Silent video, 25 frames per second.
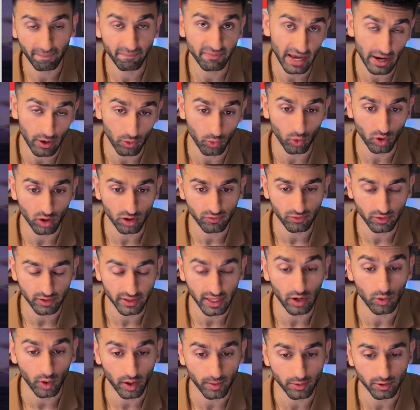that workflow,
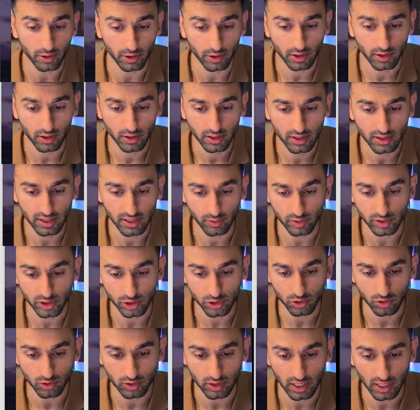that webhook that we
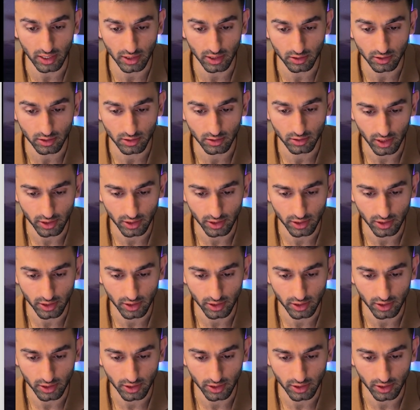just created.